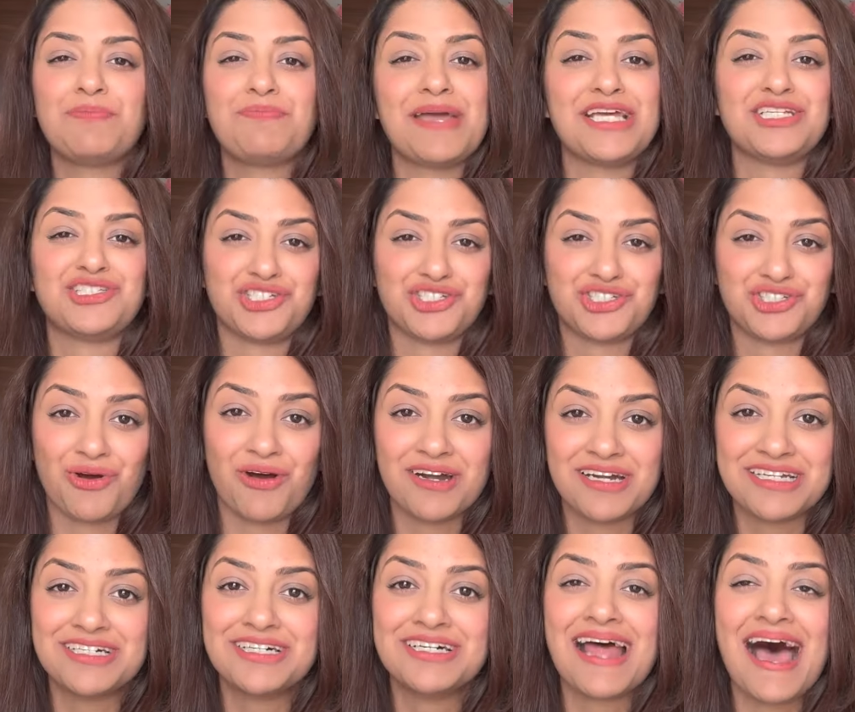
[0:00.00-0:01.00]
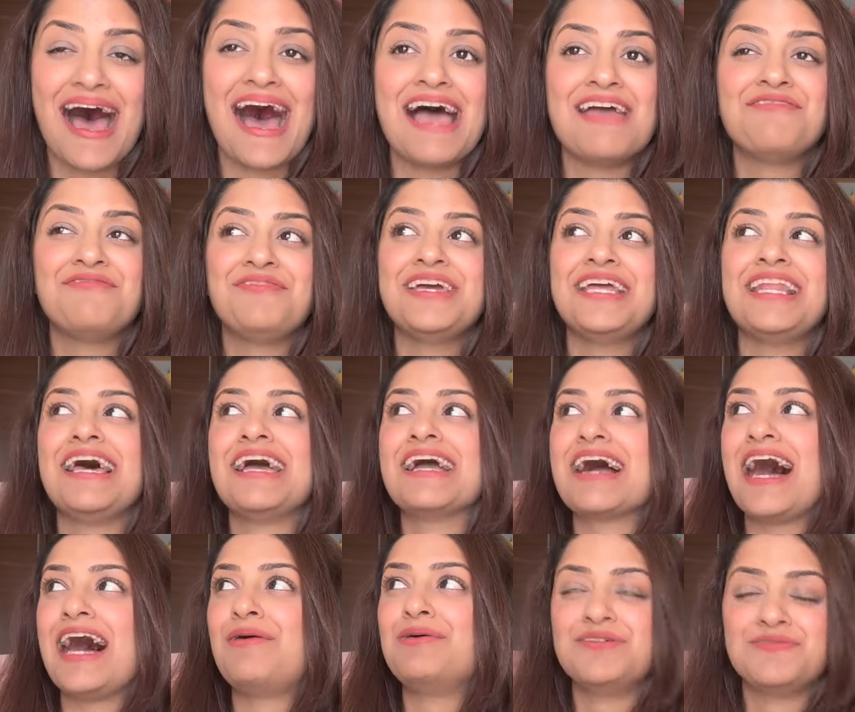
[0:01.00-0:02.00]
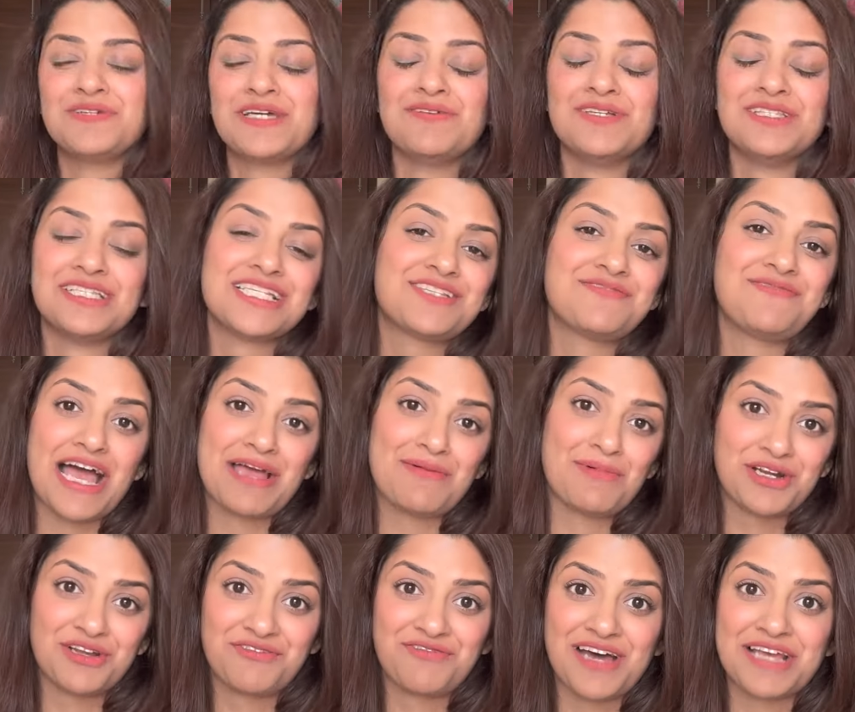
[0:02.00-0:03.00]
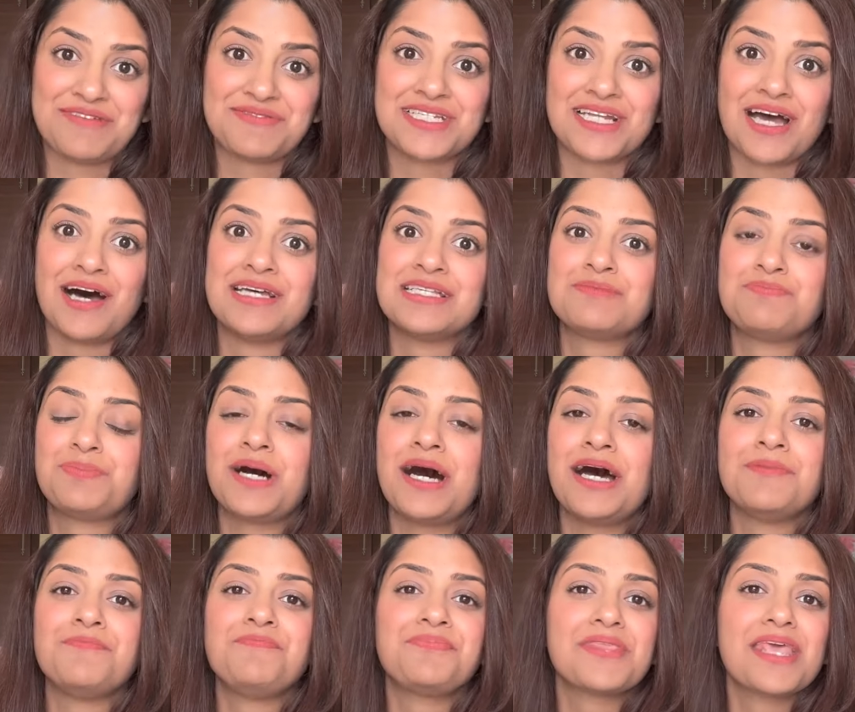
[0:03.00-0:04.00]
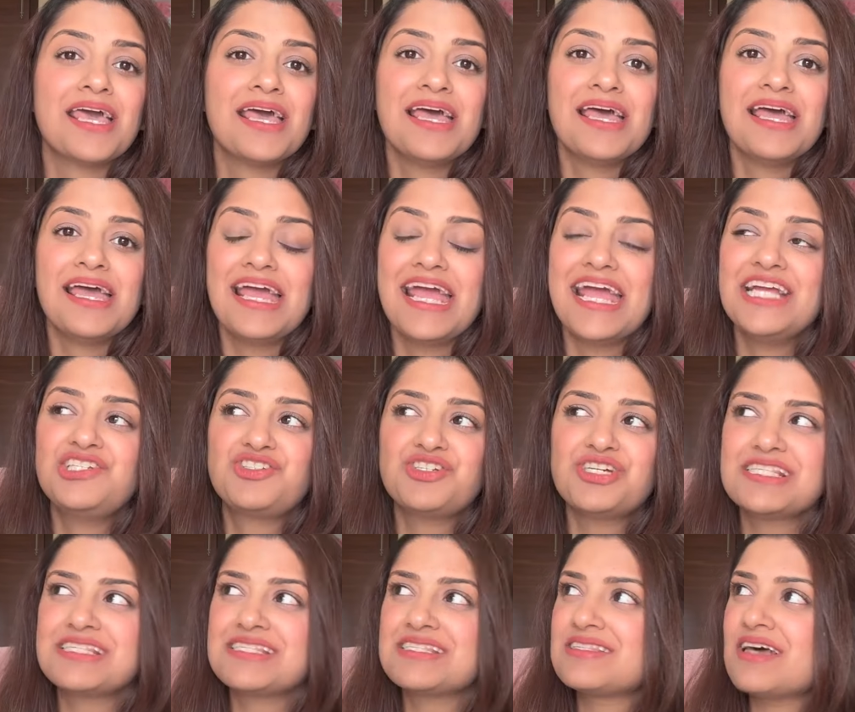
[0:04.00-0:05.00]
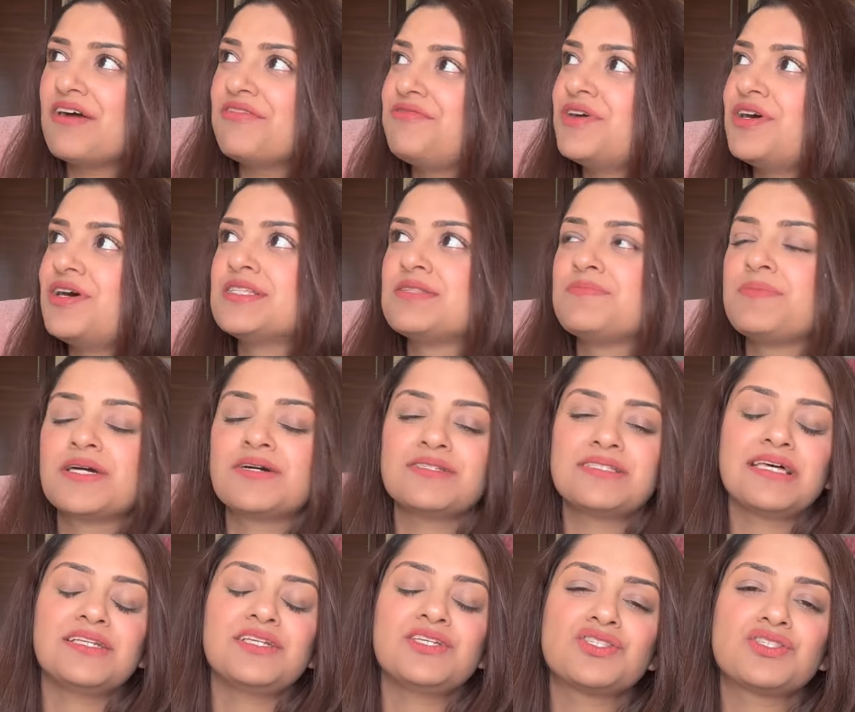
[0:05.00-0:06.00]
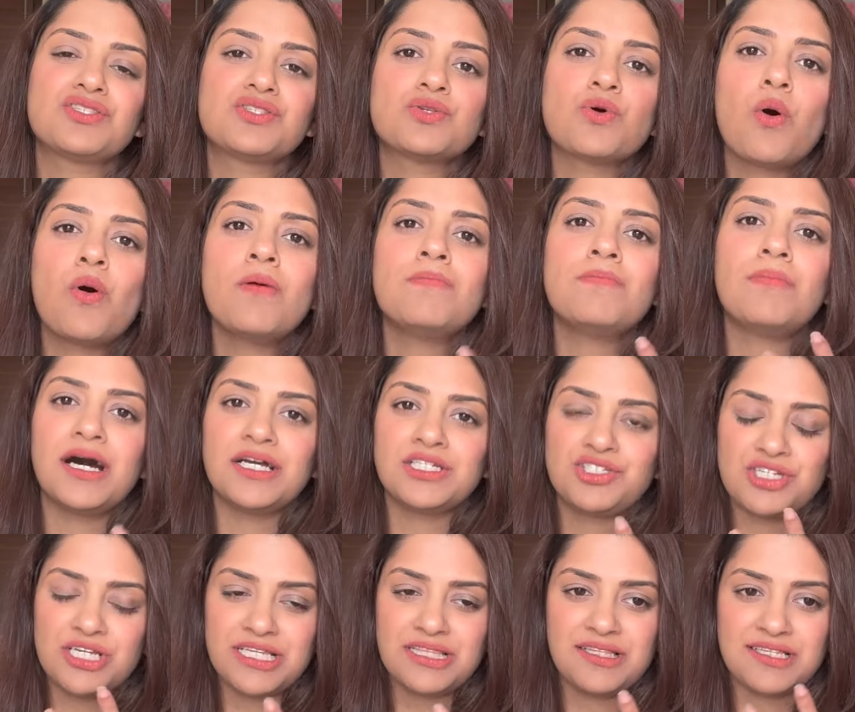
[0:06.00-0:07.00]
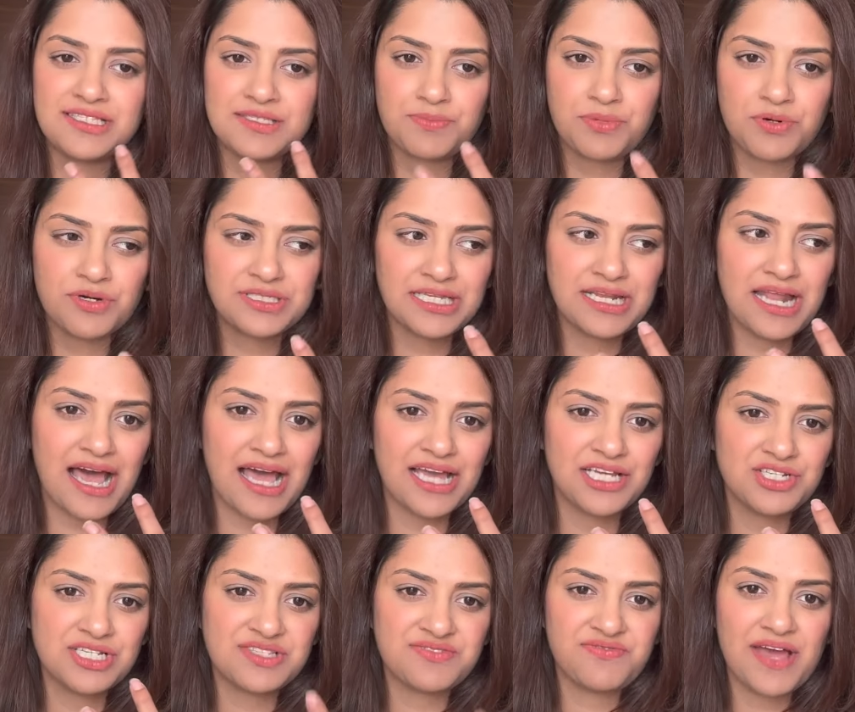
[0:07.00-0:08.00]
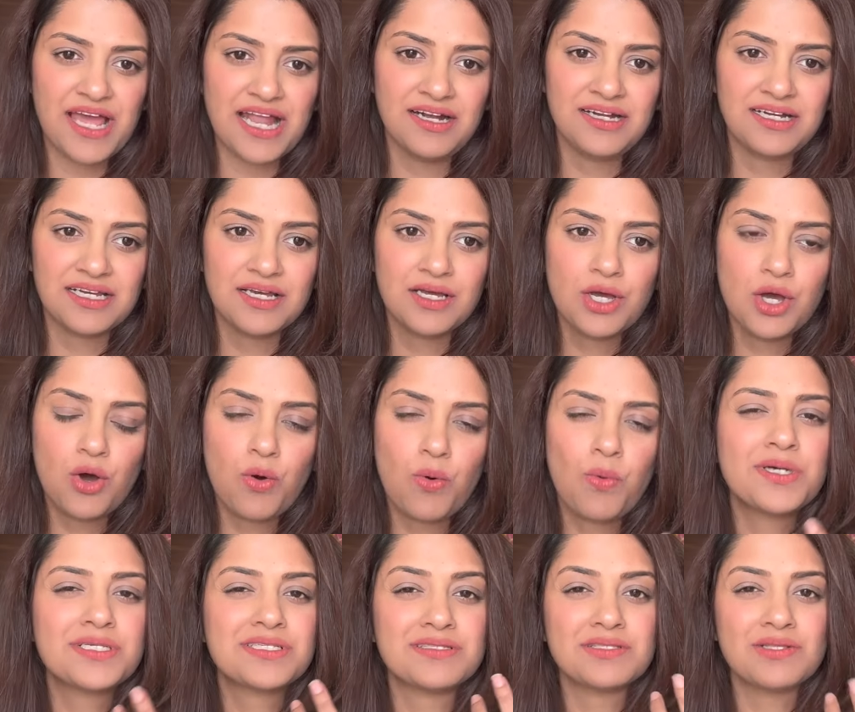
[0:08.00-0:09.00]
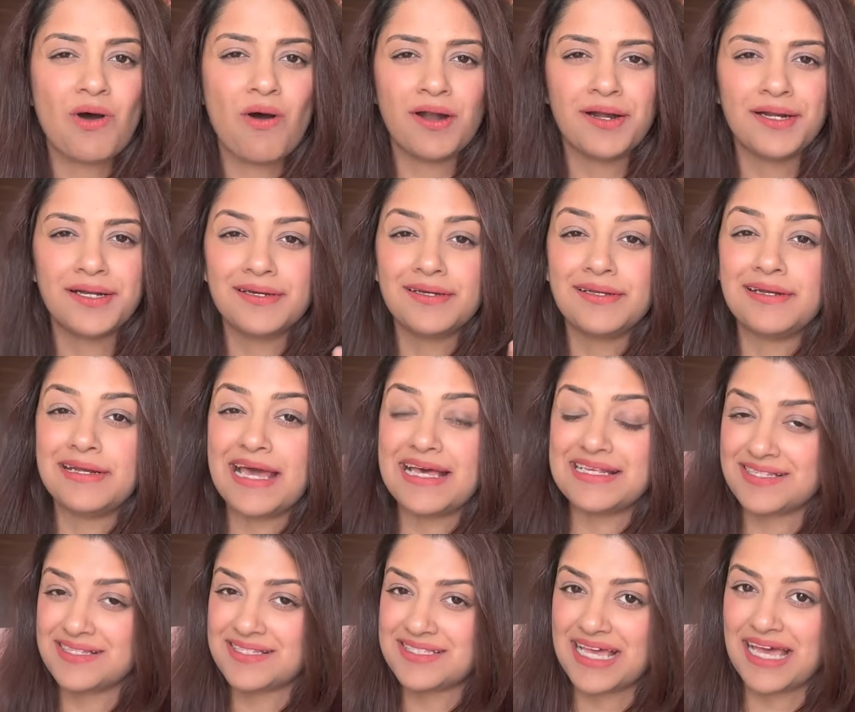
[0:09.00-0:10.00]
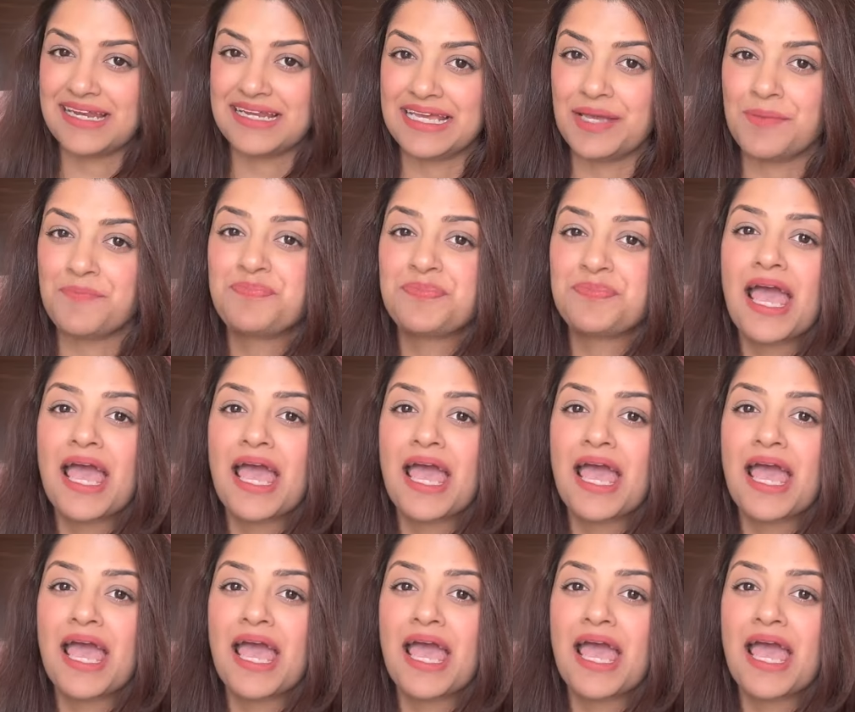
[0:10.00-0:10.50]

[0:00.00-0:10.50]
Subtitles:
pages shorter, I feel like I would have given this 5 out of 5 stars. But it just suffers because there is so much in this book that I just felt was not necessary.